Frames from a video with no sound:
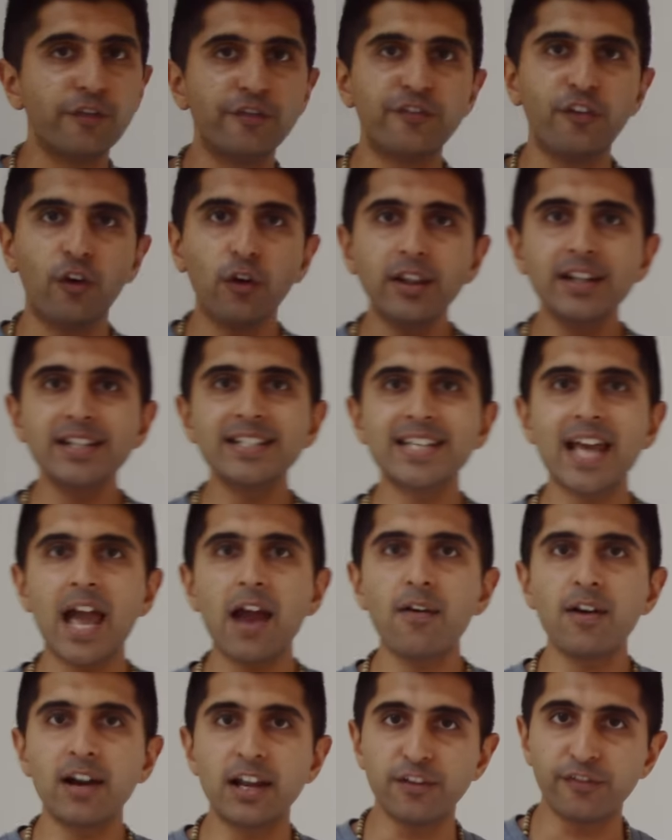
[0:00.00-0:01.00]
they are
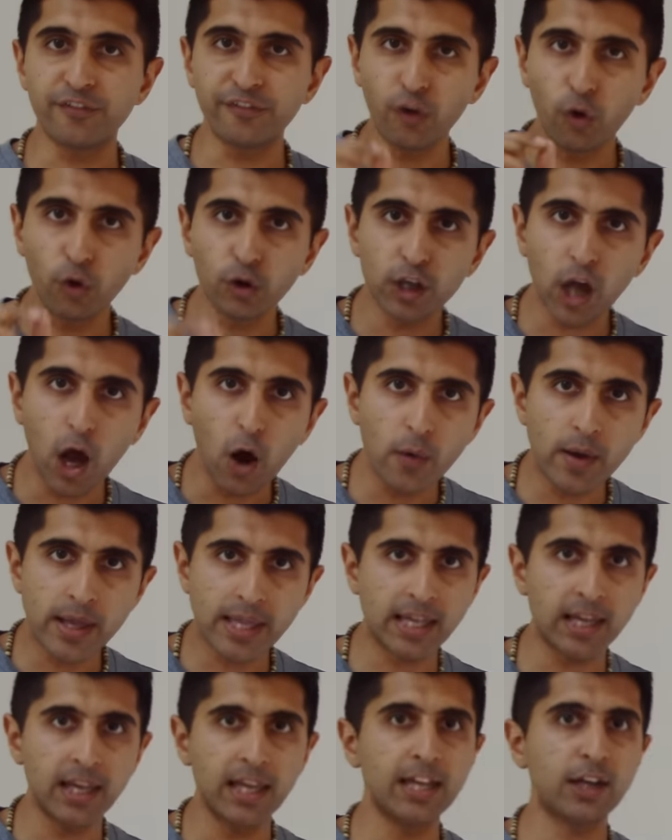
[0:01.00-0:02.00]
voluntarily
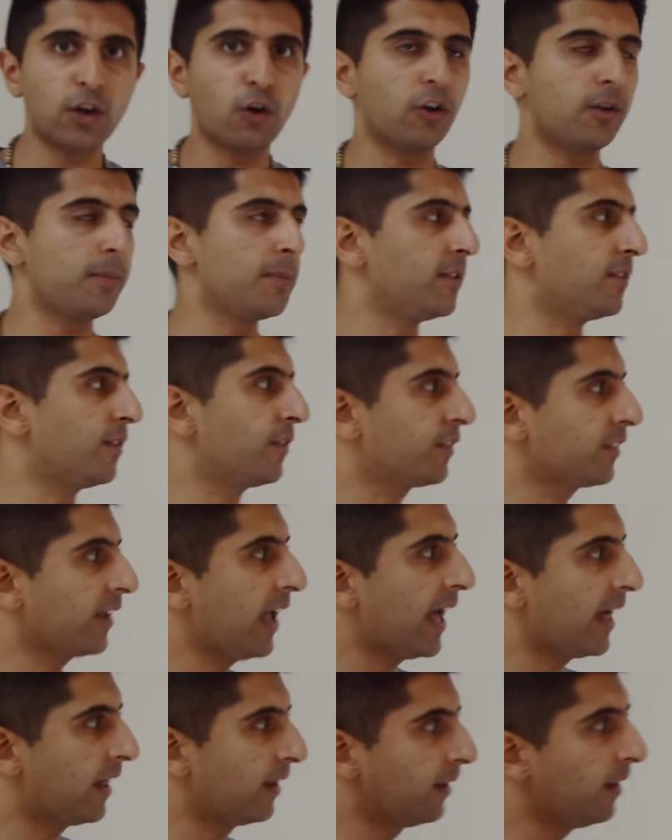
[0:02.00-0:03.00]
foregoing economies of
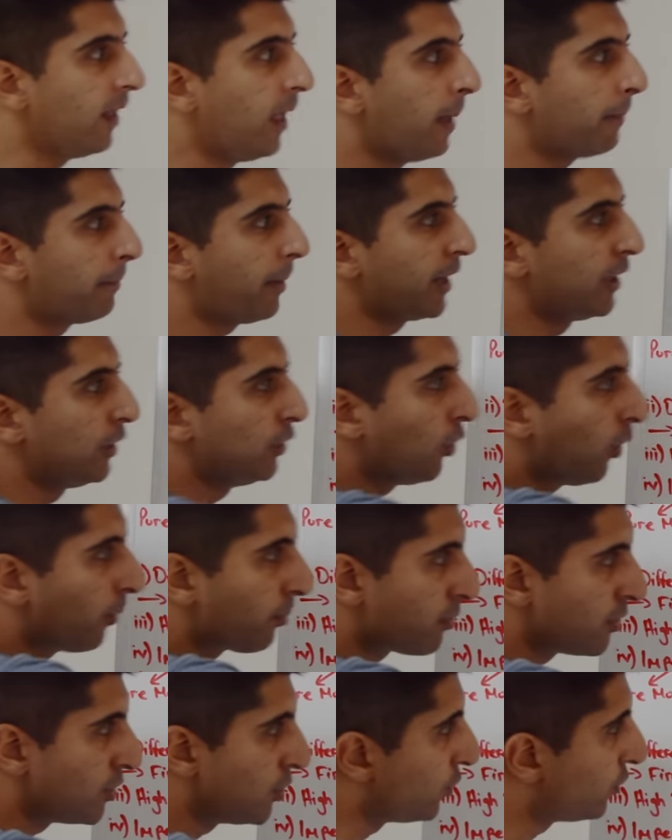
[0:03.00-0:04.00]
scale by
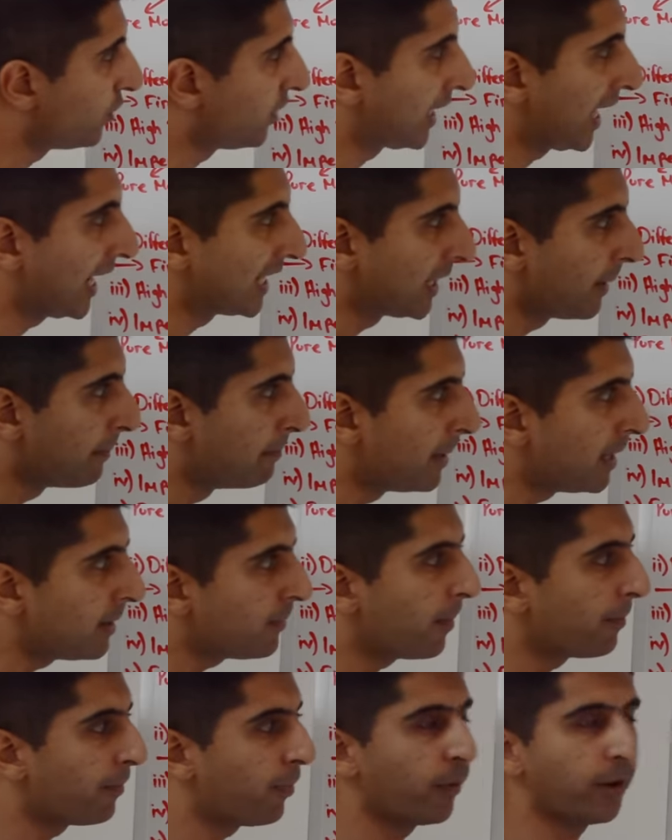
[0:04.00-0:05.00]
not producing at the
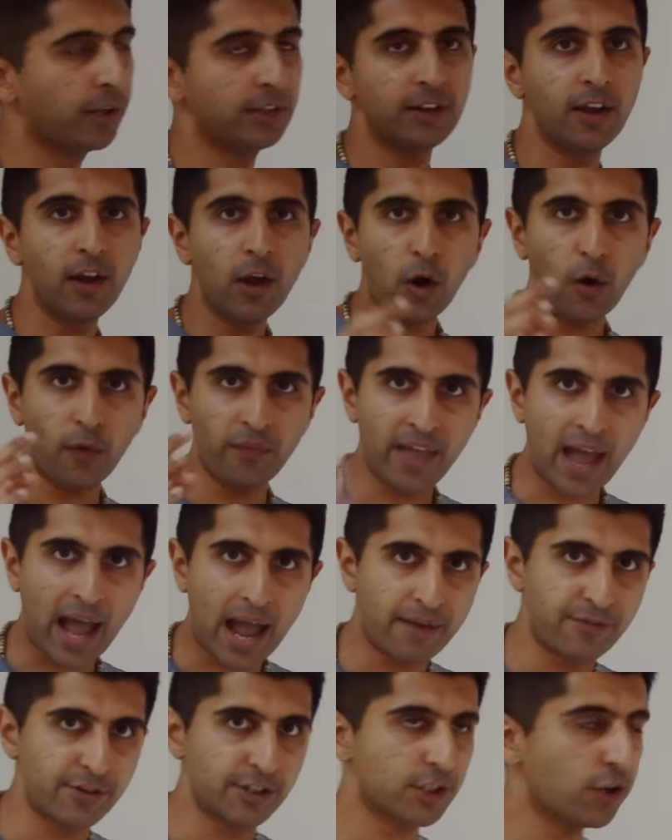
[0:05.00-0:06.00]
minimum point on
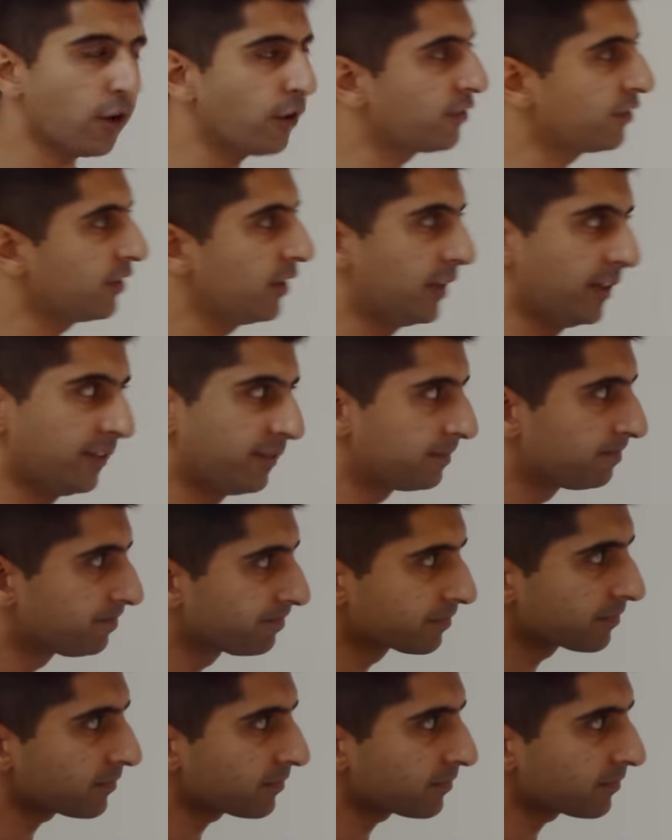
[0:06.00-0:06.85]
their average cost curve.